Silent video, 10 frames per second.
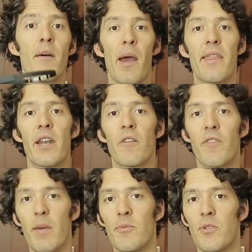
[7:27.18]
buy that
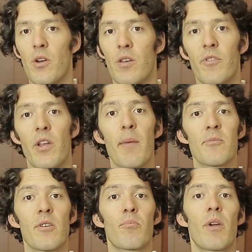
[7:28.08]
off Amazon if you're
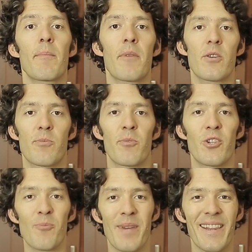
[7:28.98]
Amazon Prime customer customer,
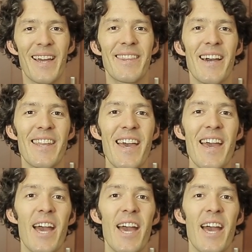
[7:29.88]
you may like that.